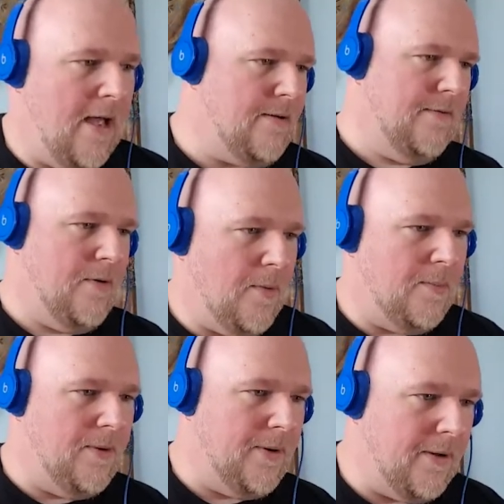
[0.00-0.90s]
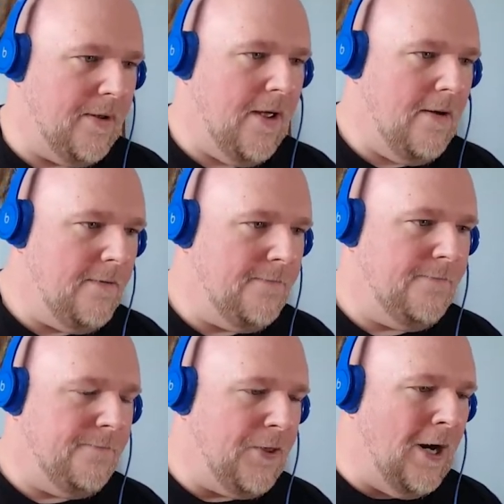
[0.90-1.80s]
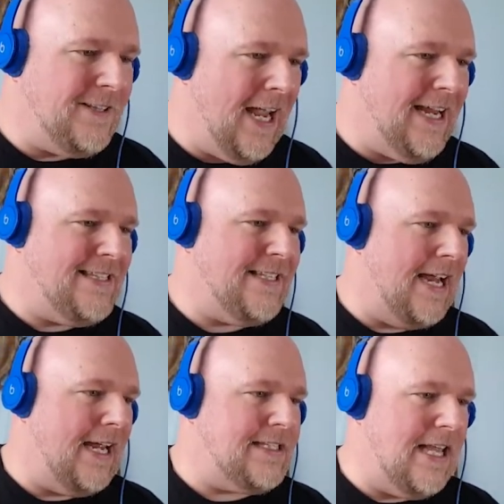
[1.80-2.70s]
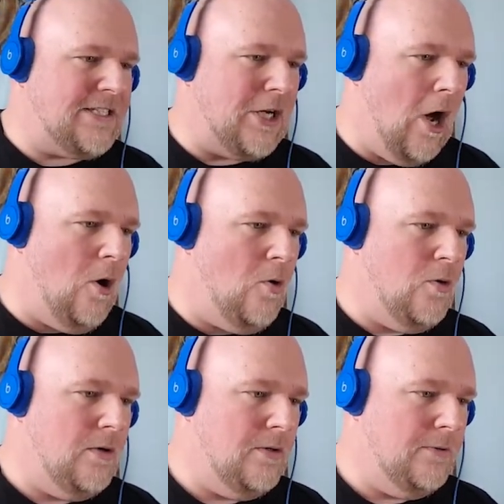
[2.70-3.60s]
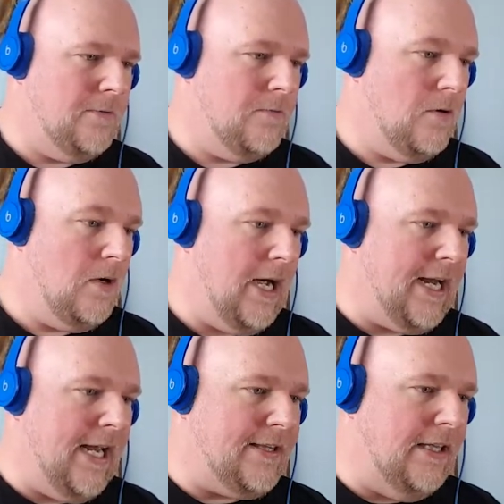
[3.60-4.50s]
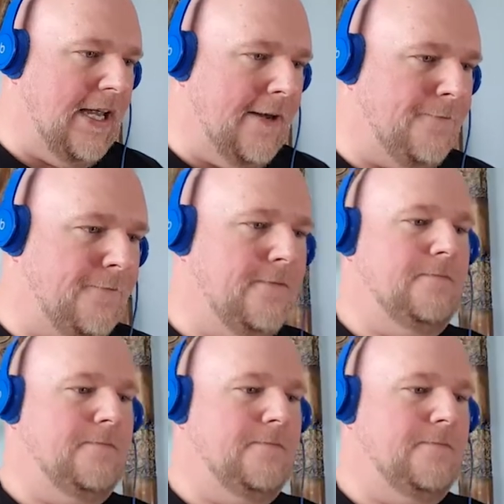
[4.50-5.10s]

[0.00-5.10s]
I don't even know what I'm doing here. 13 seconds. Let's go. I can eat the leaf.